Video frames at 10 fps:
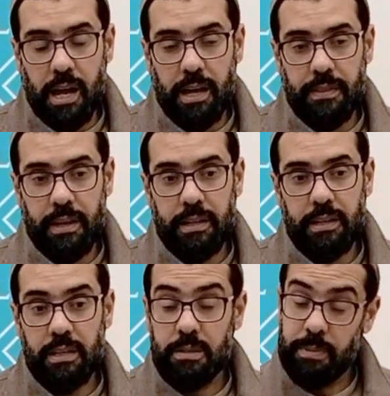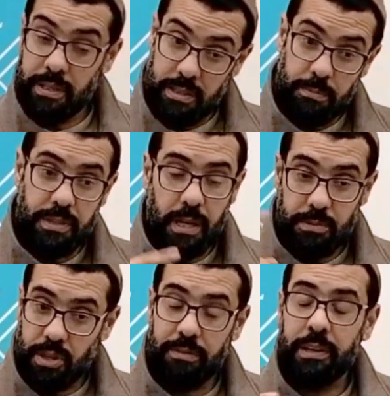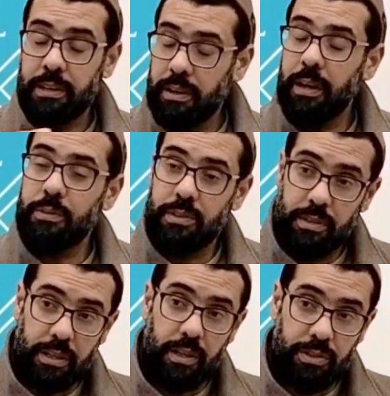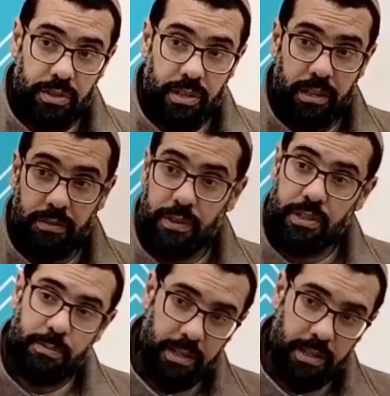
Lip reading: And then he spent some time traveling around the countryside of Egypt,